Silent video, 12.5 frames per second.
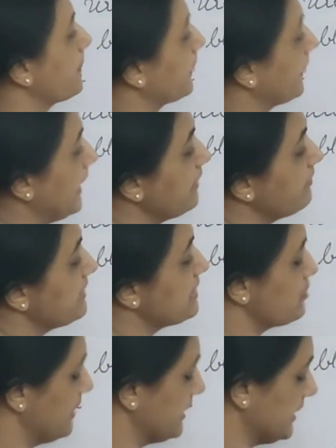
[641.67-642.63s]
that waste
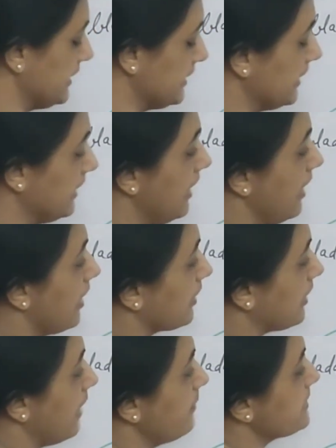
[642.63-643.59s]
material
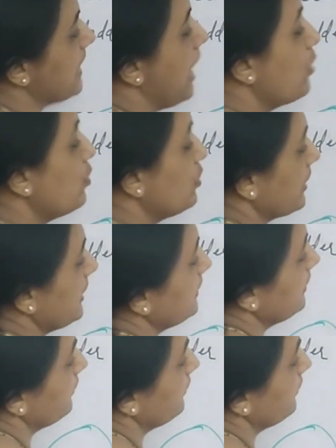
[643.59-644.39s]
comes out in the